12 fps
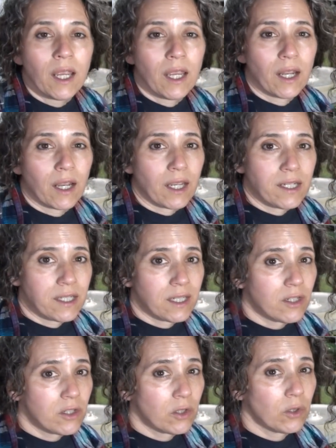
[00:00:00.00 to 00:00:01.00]
and I
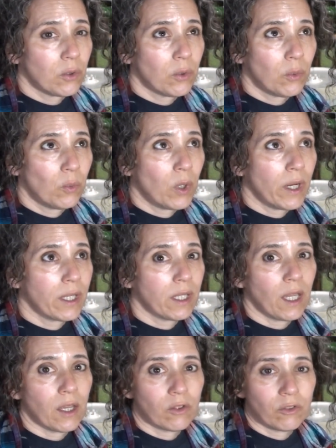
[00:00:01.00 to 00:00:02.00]
did do one
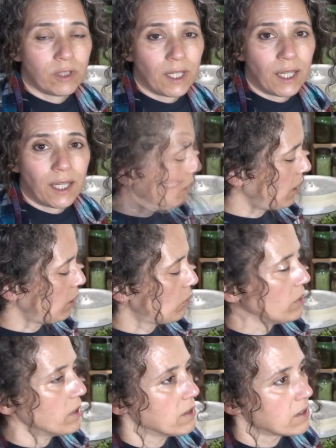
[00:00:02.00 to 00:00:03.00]
the other day and it
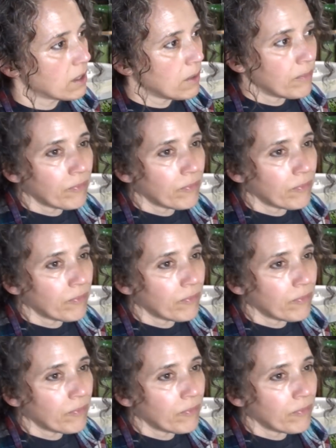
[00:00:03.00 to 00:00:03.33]
was